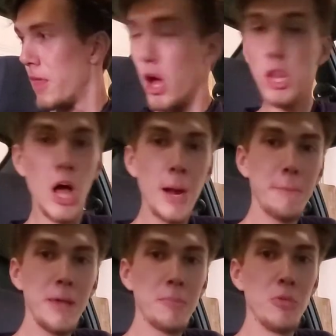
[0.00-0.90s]
a lot of
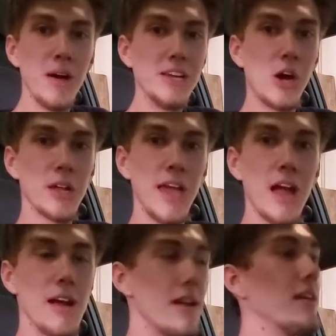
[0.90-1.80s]
people might not
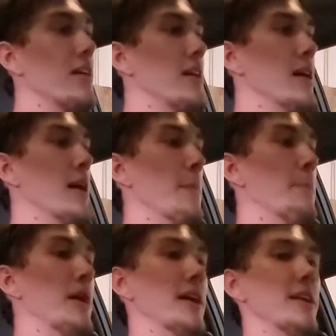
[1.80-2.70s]
care,
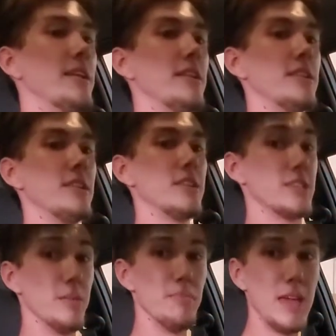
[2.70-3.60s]
but
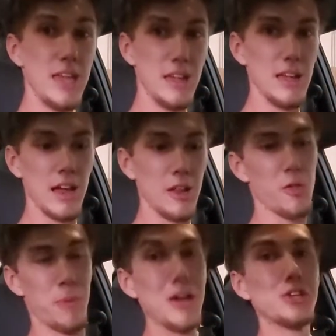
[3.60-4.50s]
to me, and
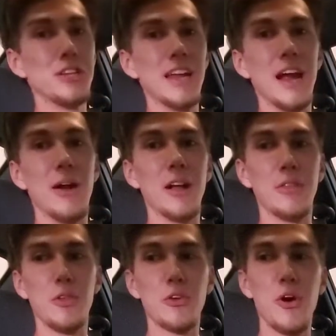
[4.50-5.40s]
especially to Eric,
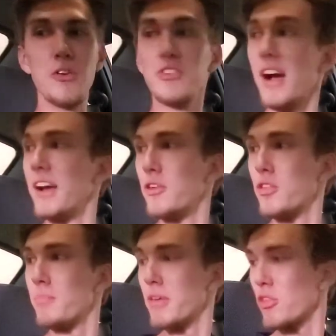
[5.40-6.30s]
this car is kind of
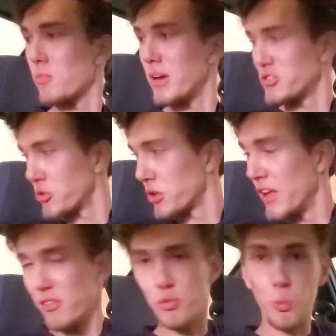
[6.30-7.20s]
something special.
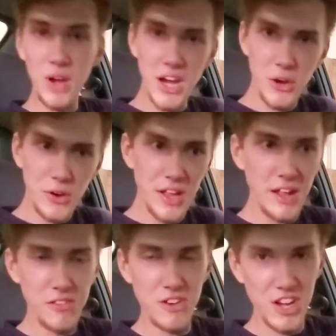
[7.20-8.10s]
It's weird.
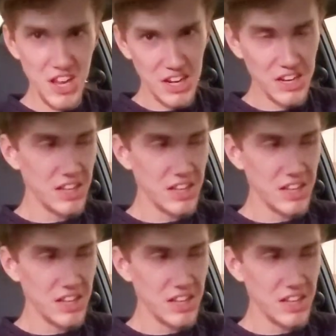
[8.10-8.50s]
It's neat.